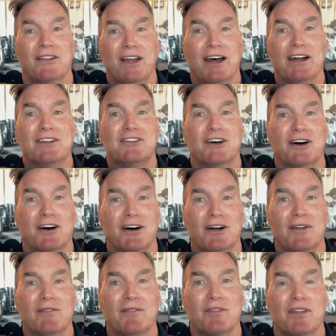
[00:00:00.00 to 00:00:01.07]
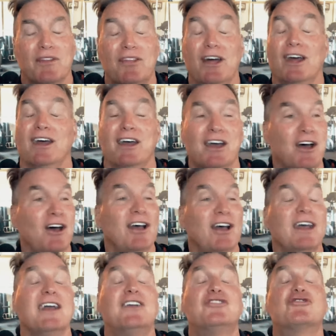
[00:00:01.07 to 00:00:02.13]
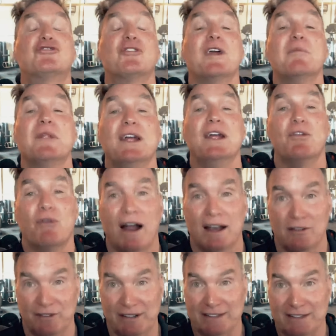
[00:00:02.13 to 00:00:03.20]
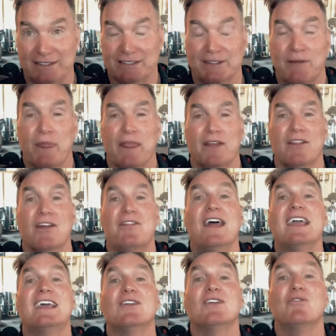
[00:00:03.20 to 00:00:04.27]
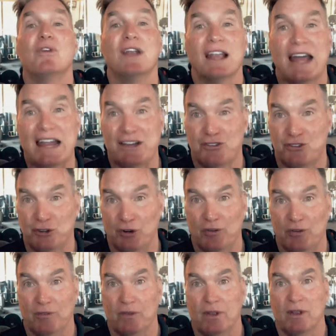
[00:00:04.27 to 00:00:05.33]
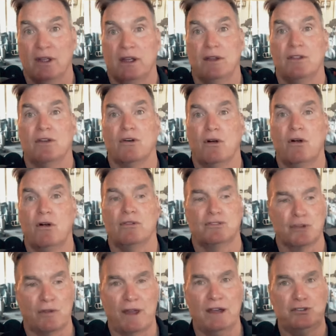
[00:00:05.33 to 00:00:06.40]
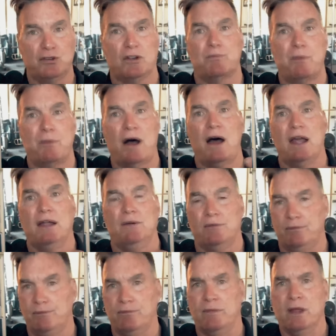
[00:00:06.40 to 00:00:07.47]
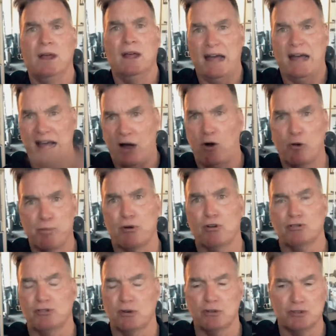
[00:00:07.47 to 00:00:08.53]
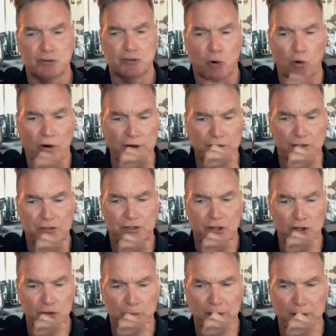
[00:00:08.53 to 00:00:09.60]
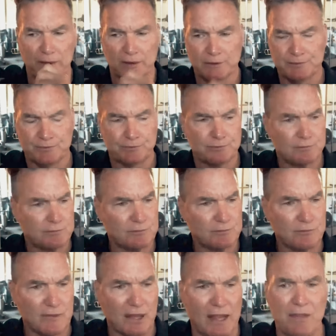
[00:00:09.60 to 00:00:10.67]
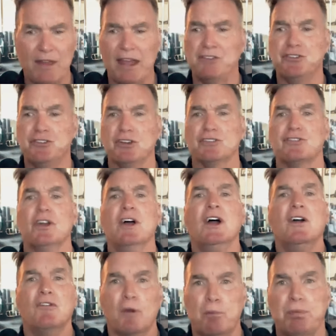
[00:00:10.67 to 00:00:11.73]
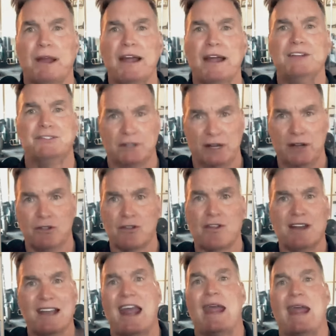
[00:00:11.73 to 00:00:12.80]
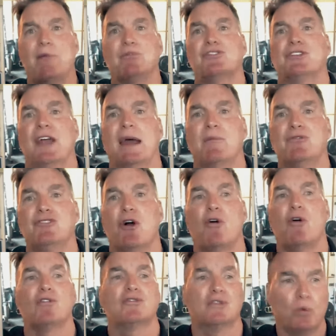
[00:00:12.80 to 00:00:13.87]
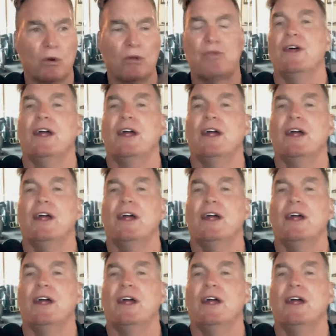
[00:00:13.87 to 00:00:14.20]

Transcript: that extremely relevant, that they can relate to. in their own. So they took my, our personal stories, excuse me, and they just replaced either the name Sam Jones with